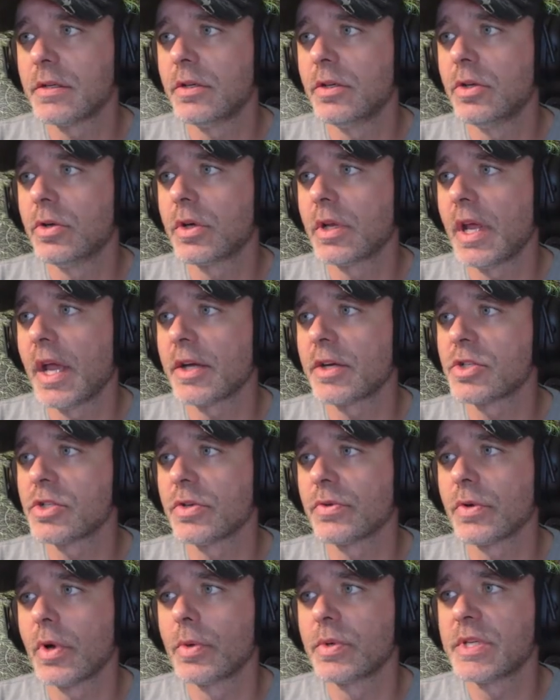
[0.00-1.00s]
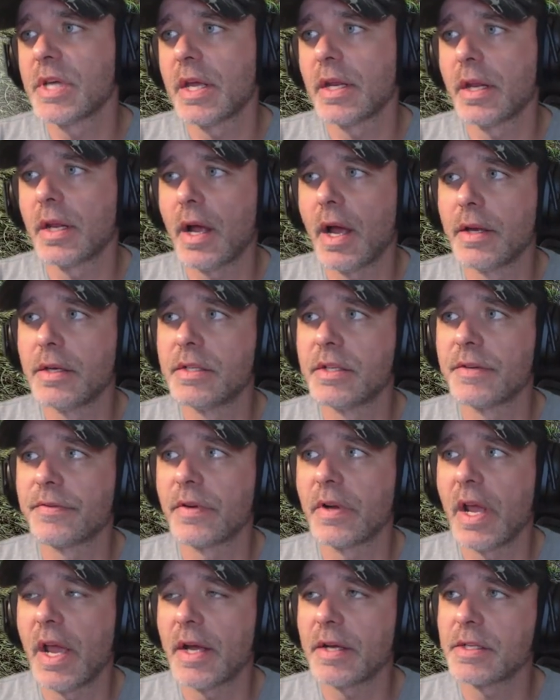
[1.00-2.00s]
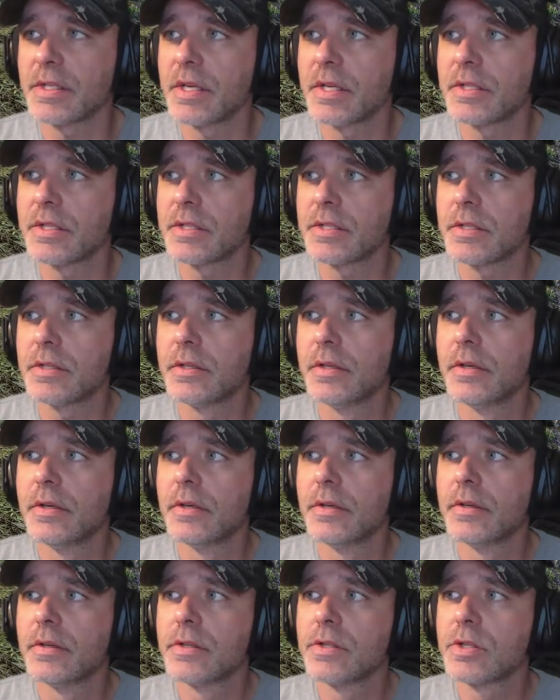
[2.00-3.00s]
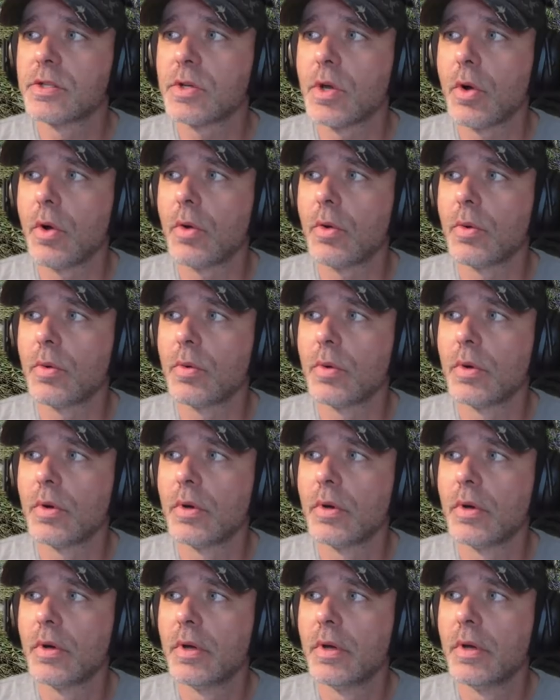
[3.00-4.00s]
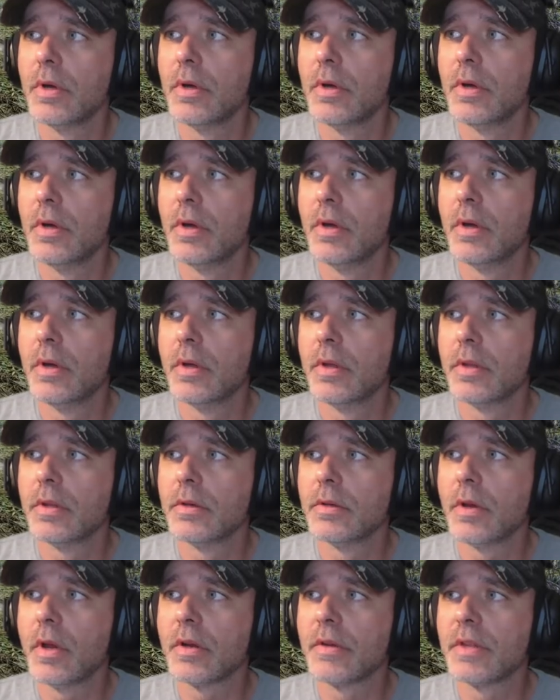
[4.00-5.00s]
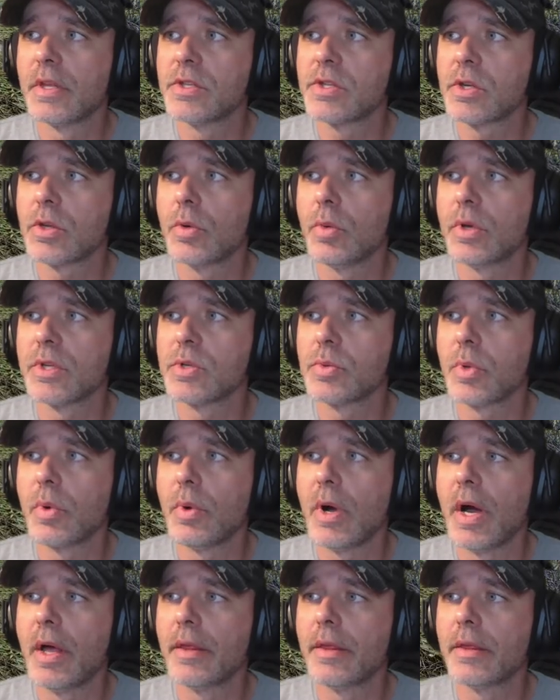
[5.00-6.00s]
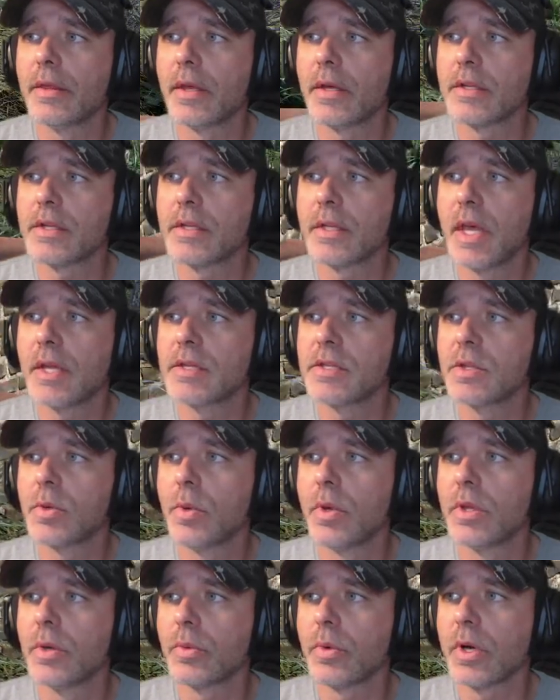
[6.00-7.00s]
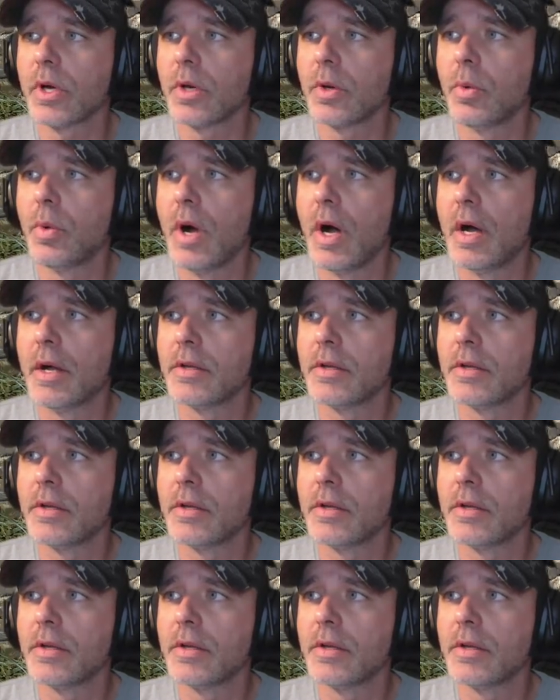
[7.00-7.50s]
you can actually rotate it on different axes. So none of these are the ones we want. That's the one that we're going to want.